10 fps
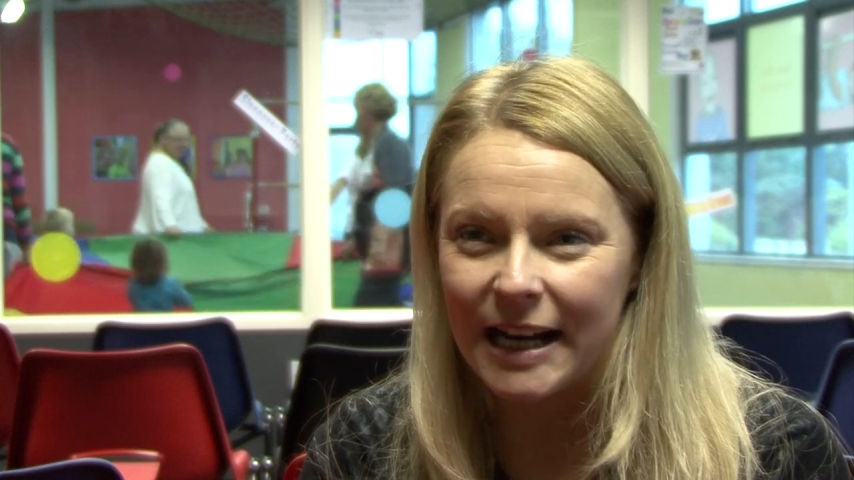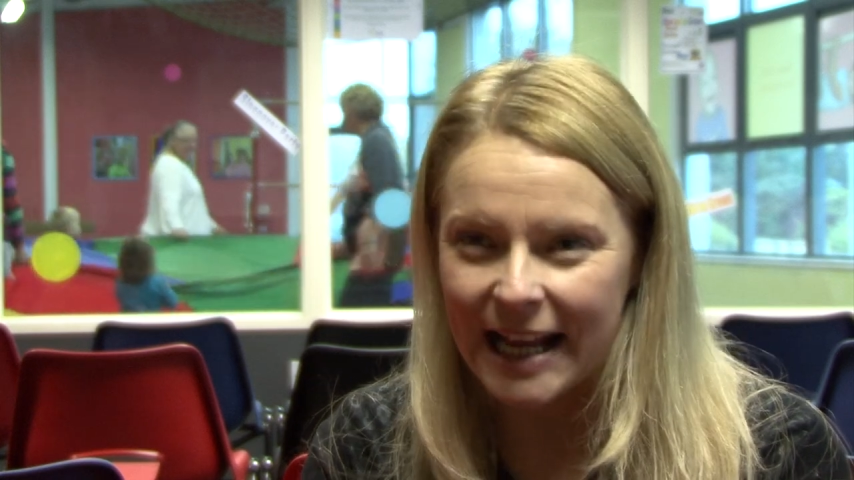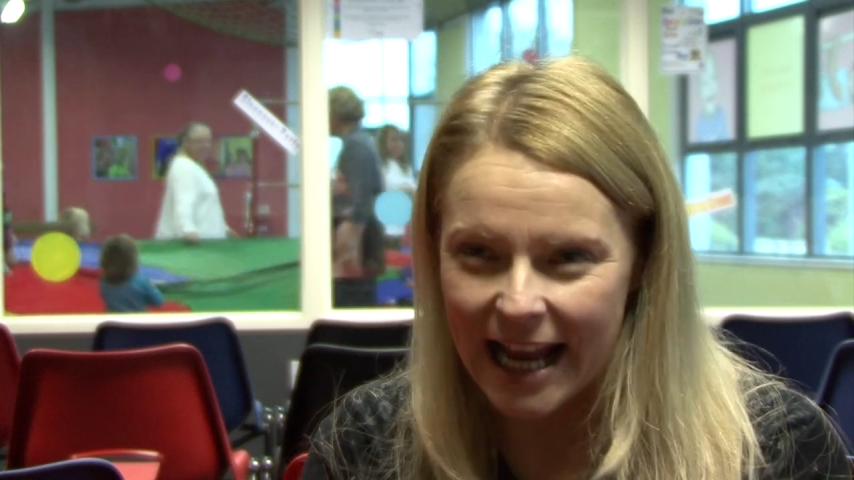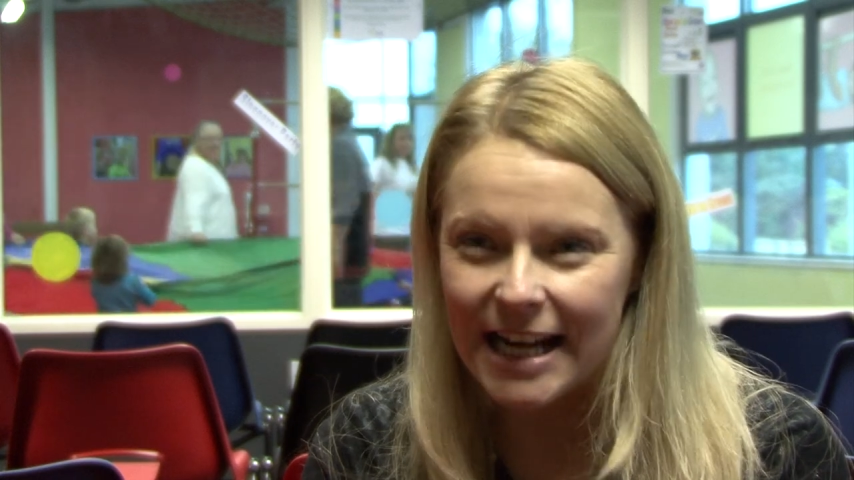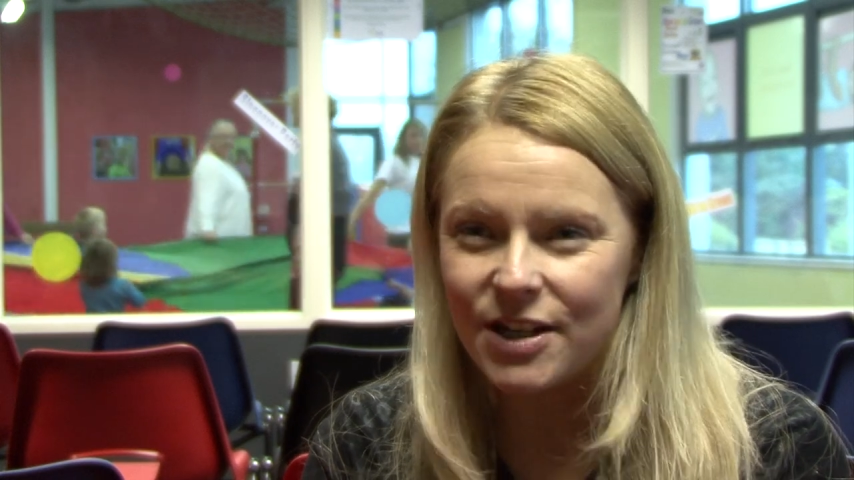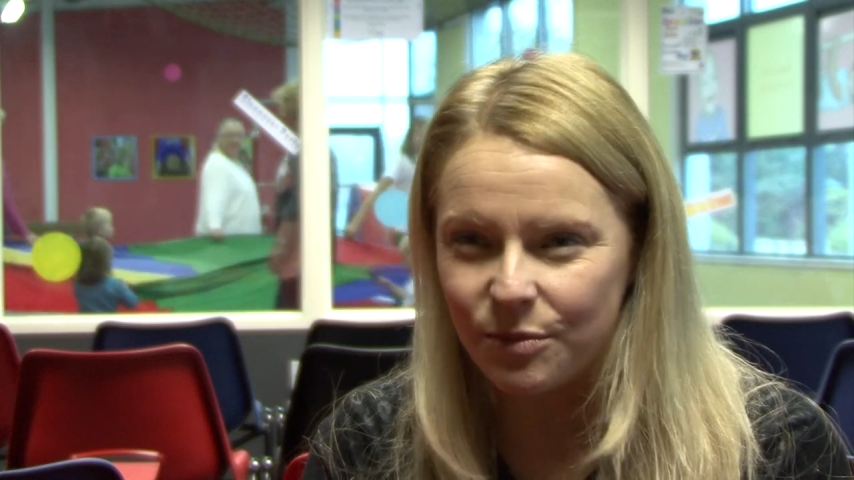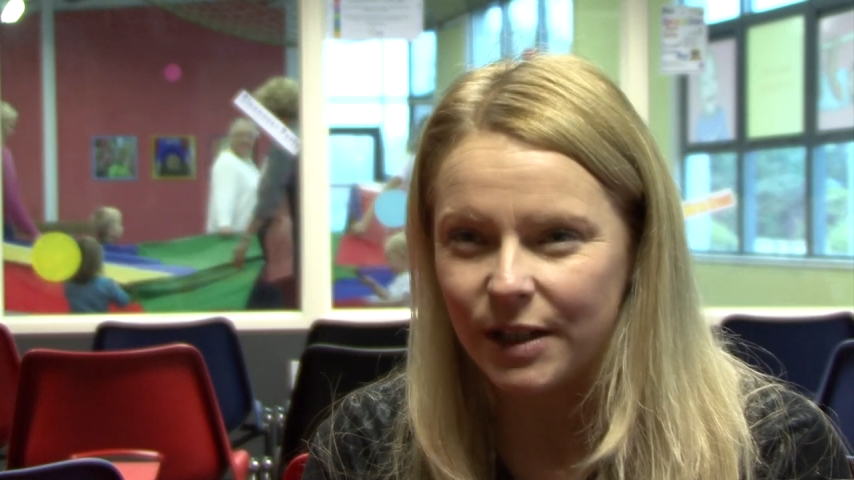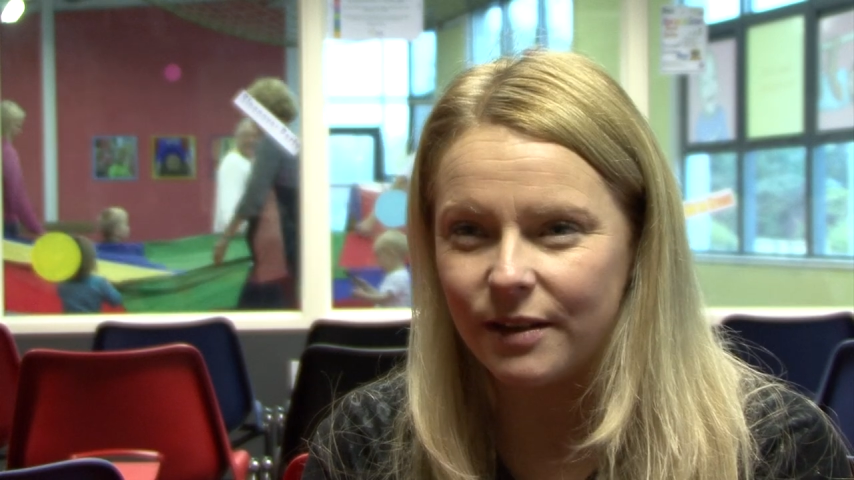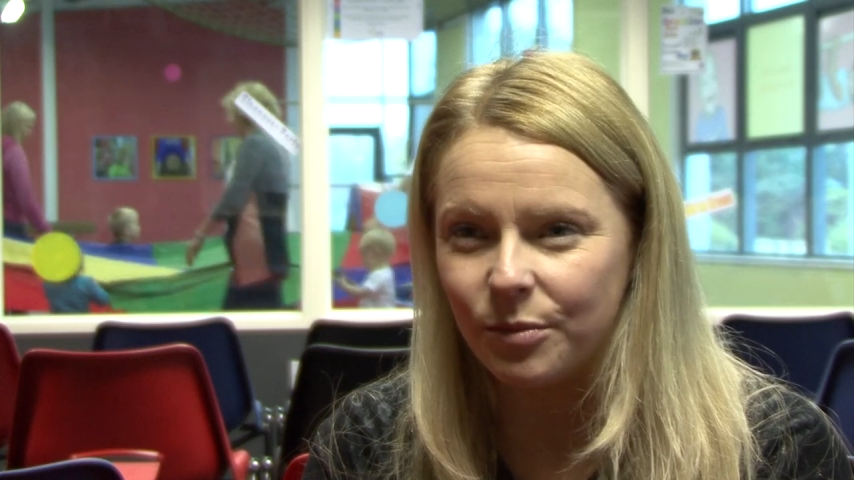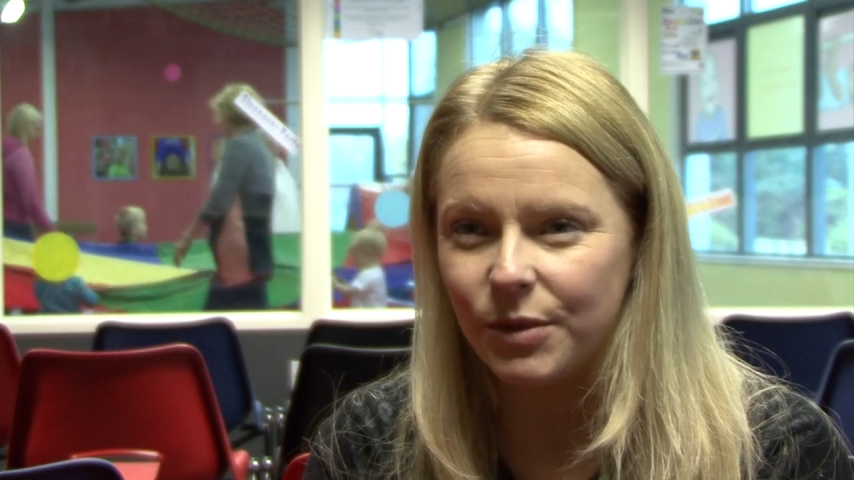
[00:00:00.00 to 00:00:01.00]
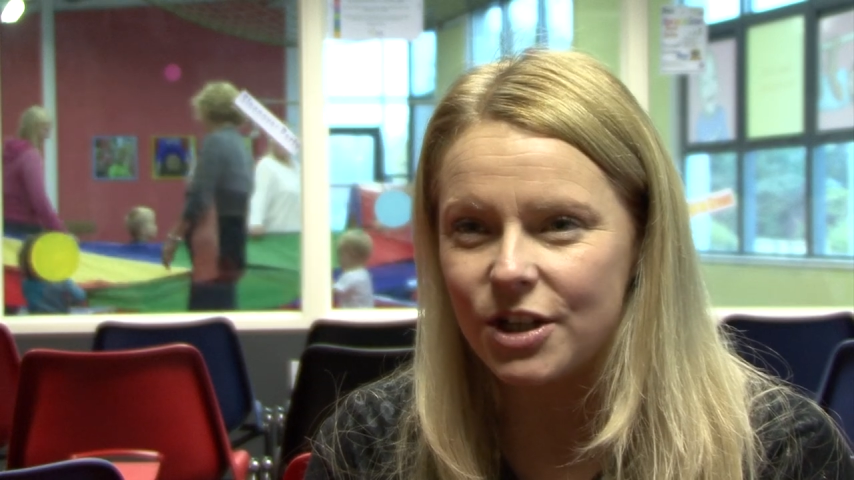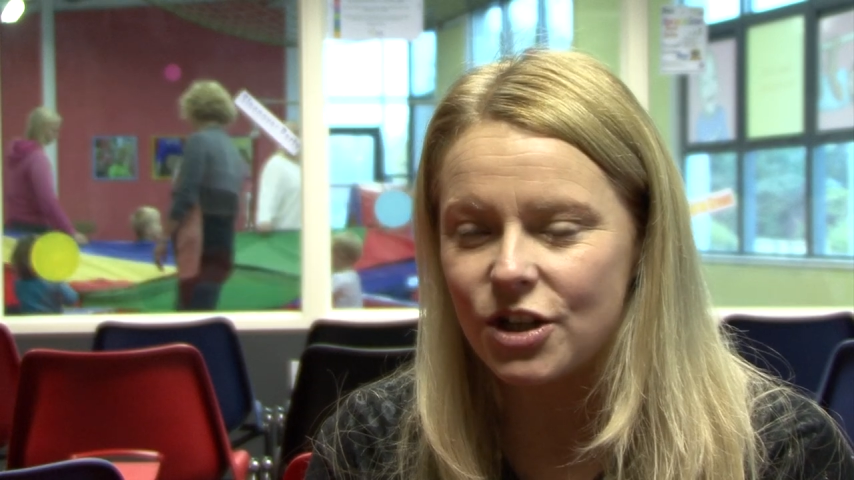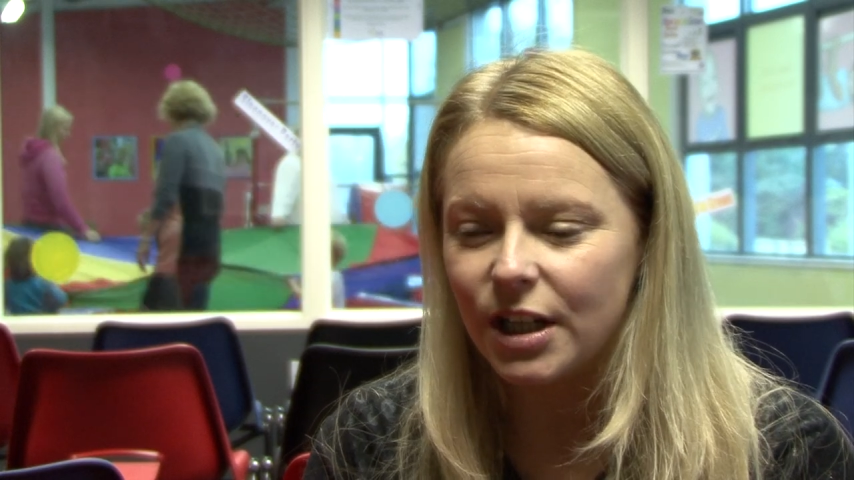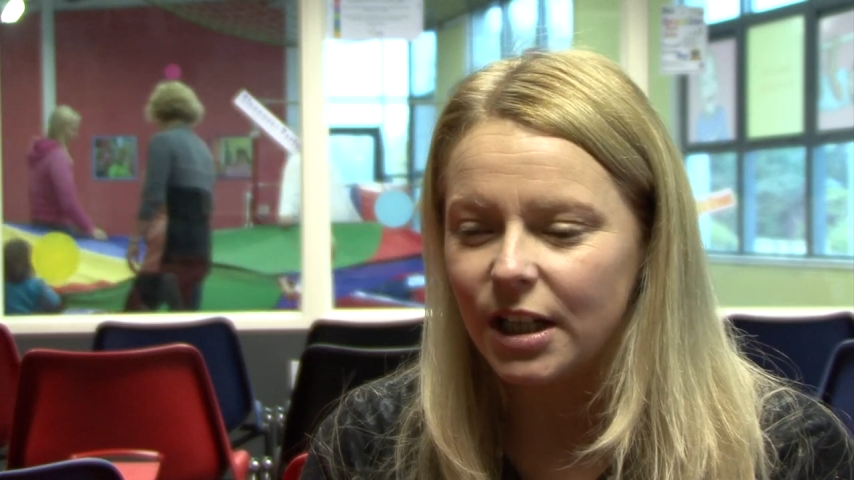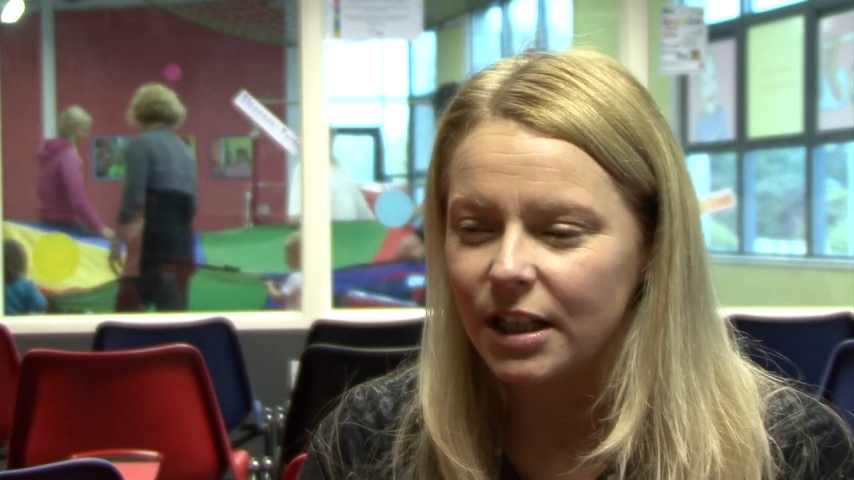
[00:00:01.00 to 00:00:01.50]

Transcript: engaging with them, which